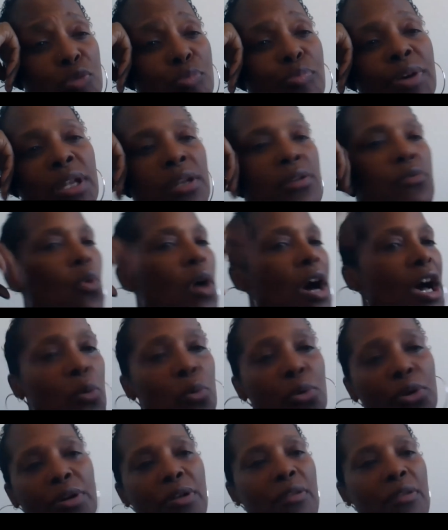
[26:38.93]
but while
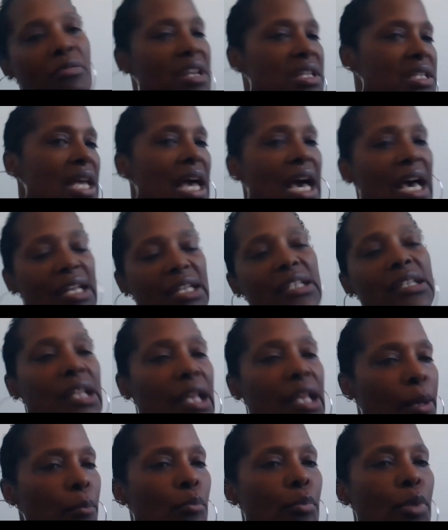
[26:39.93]
we're in this kind of
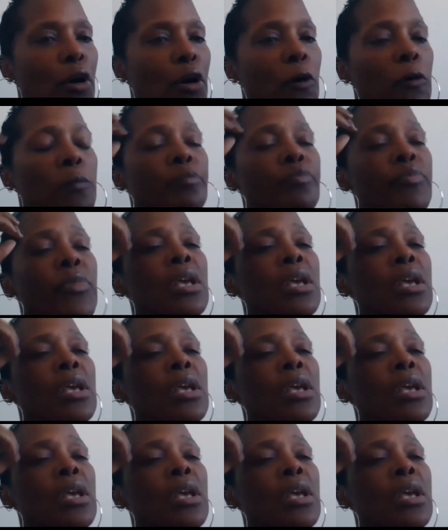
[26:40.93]
limbo,